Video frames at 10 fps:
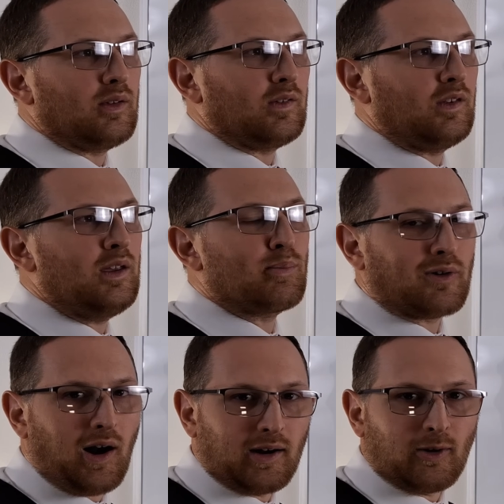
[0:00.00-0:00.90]
see
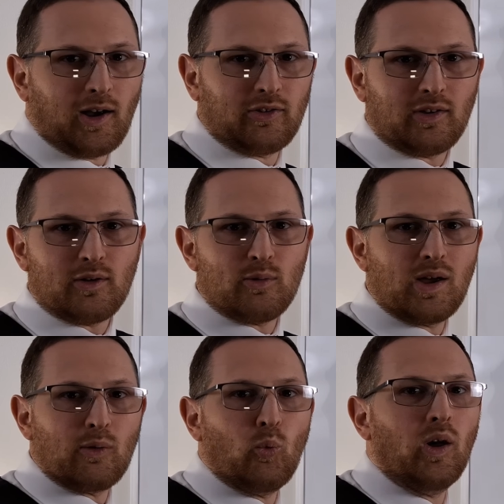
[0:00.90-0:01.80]
progress and you
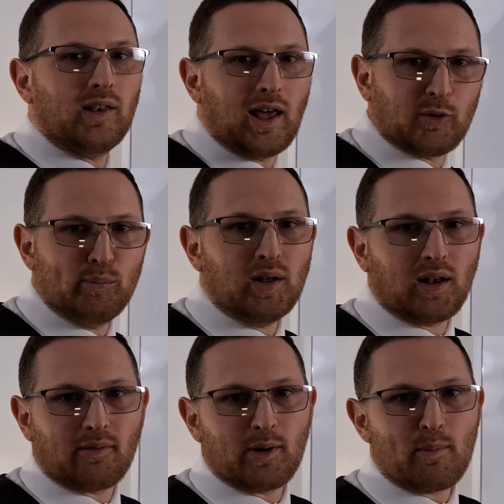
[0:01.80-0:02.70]
get one less
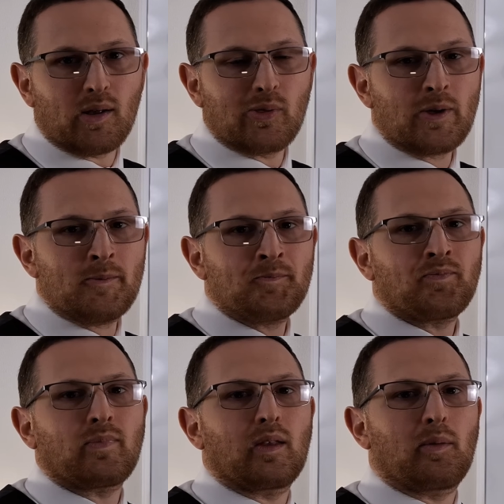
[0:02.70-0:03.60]
bill every month,
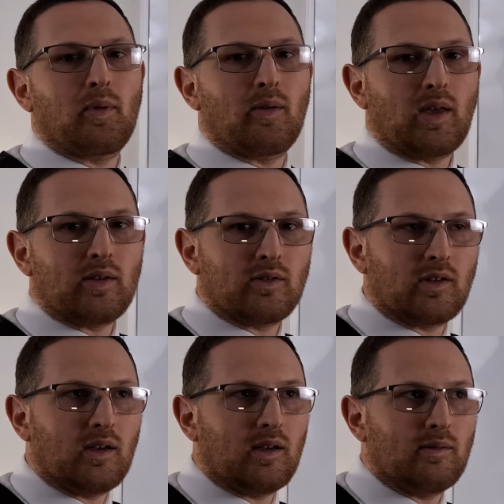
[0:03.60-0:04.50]

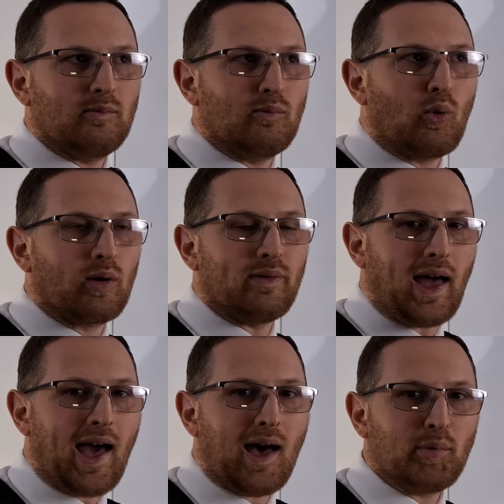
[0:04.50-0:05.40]
it's more of a
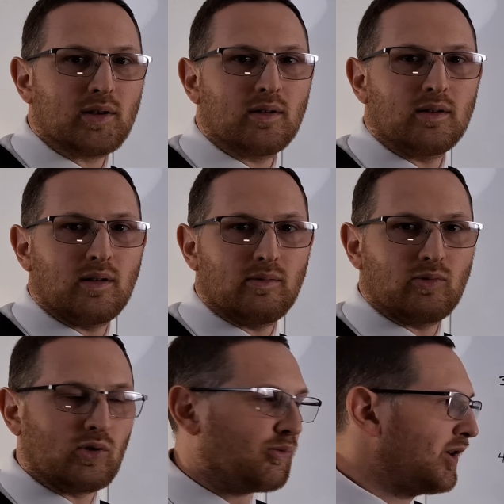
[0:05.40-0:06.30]
habit.
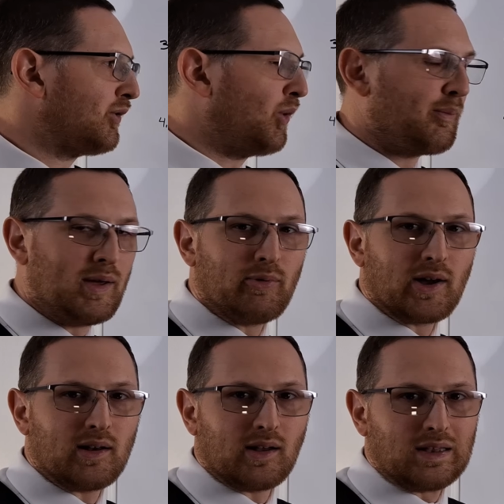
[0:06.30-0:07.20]
The reason why people
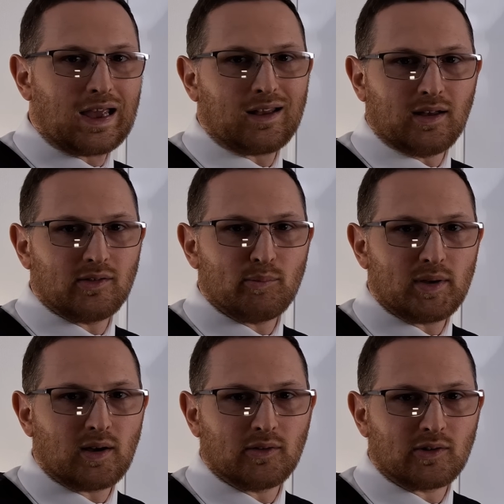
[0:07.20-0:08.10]
get into debt isn't
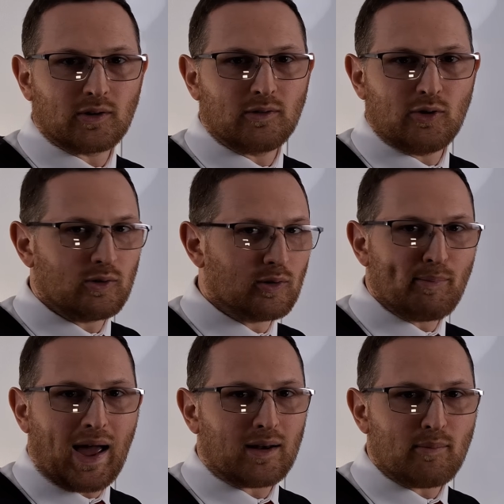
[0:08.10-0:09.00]
because they're good or
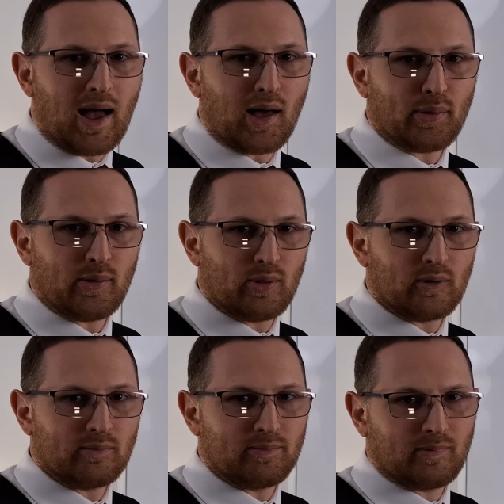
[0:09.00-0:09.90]
bad at math.
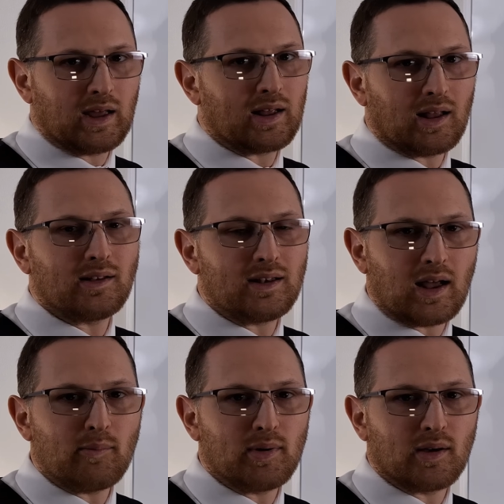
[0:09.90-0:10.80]
They're getting into
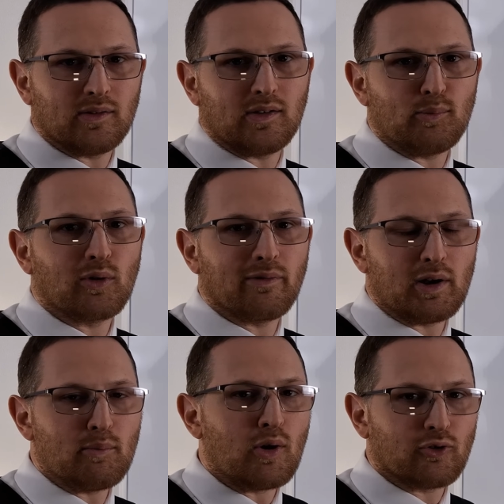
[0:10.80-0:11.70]
debt because it's more of
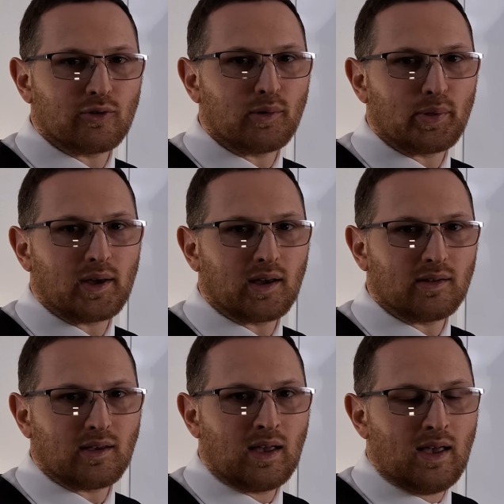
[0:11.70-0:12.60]
an emotional thing.